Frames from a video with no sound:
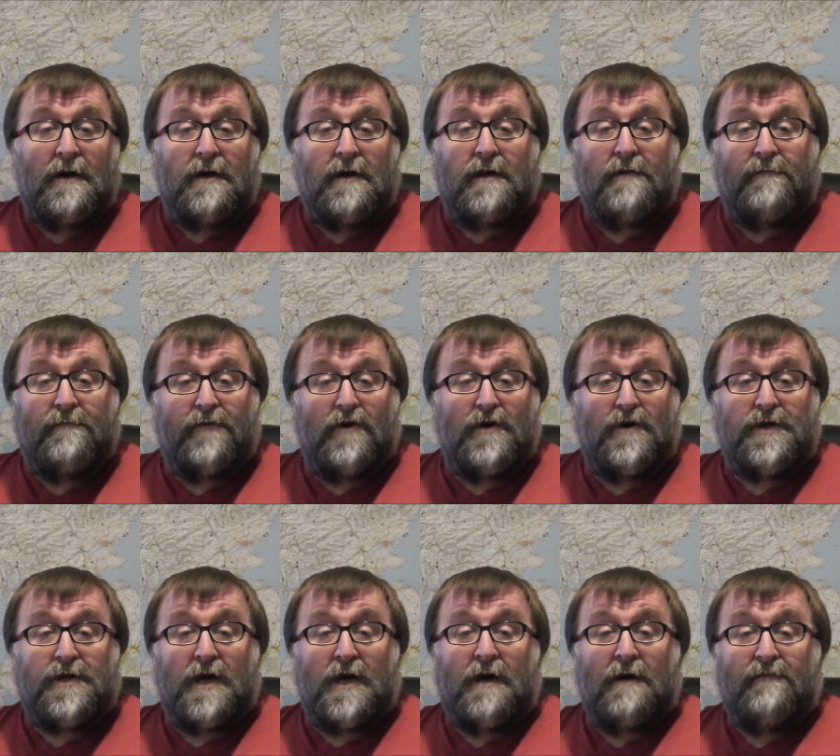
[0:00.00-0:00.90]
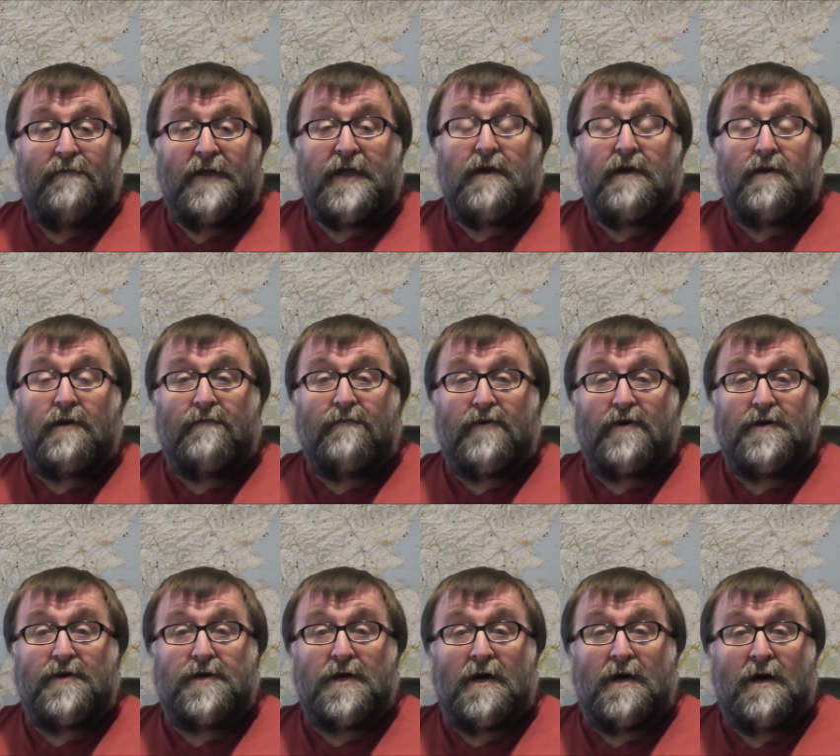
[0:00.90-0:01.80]
Converter, Video
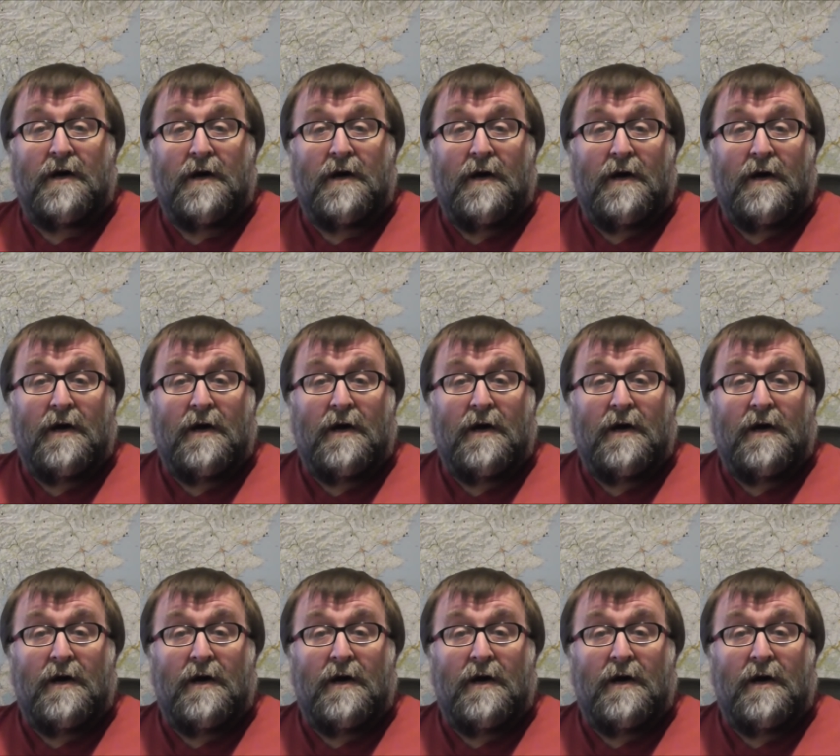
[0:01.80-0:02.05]
Converter